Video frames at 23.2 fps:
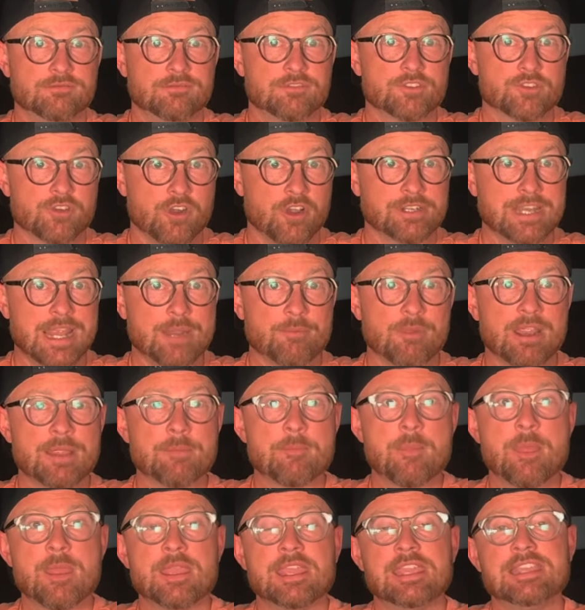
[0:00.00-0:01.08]
Strong name, right?
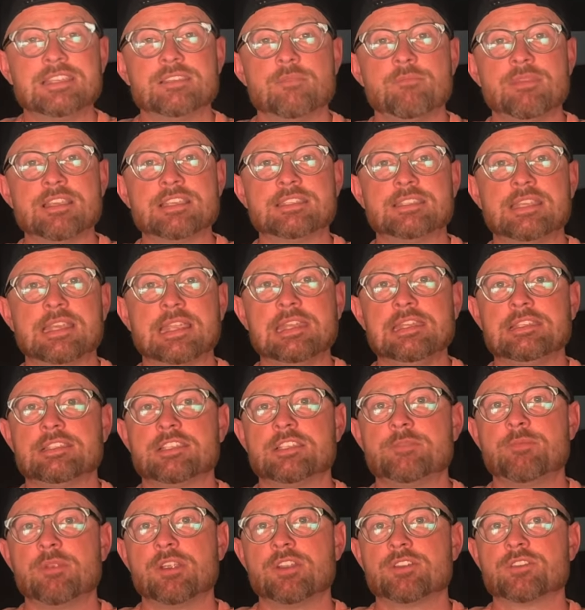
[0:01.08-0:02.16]
He's a mystic and he's a
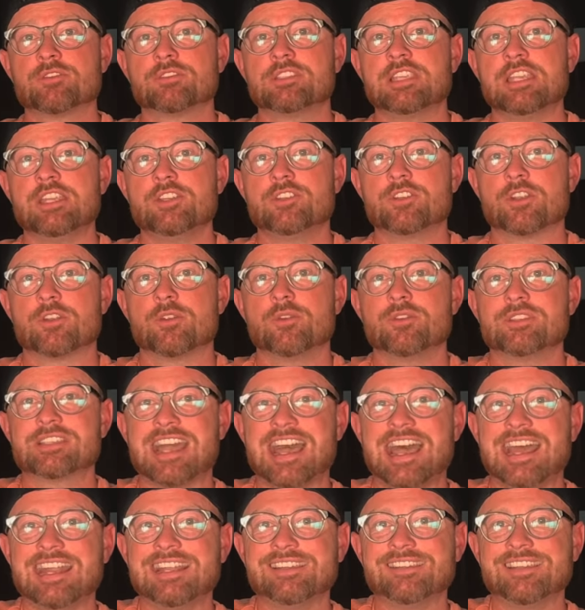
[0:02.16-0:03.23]
spiritual teacher who's
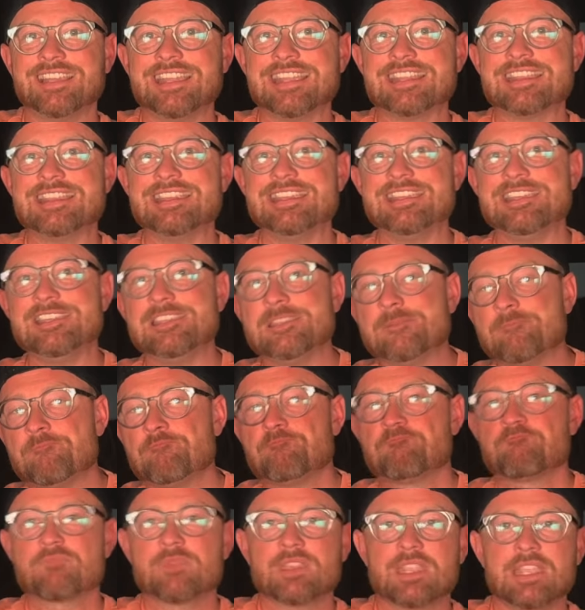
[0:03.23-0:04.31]
kind of like the
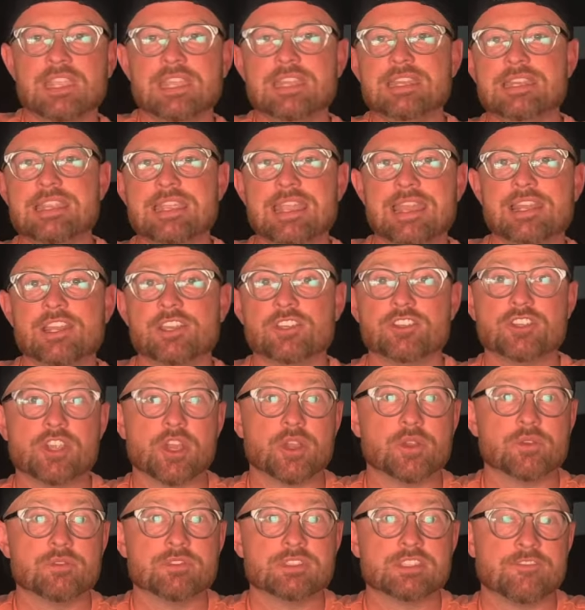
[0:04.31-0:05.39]
Indiana
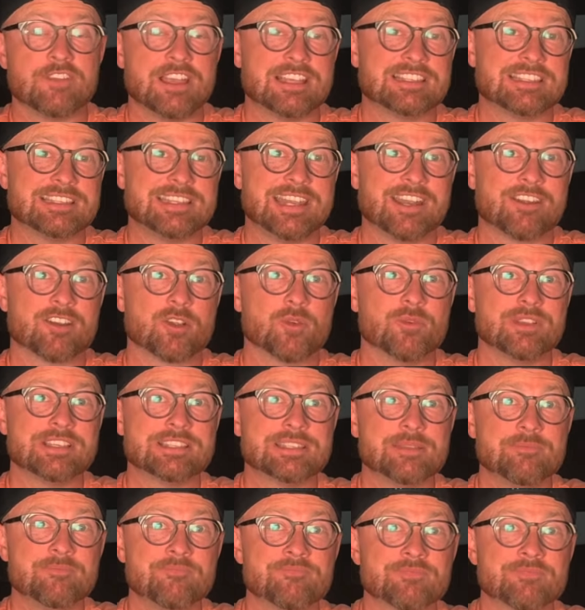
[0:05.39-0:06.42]
Jones of esoteric wisdom.